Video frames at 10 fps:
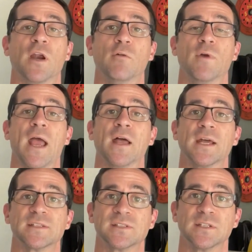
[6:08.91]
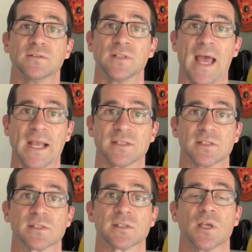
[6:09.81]
around a single
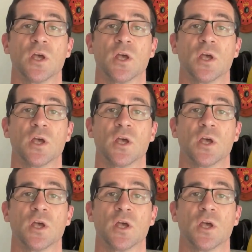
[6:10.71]
axis.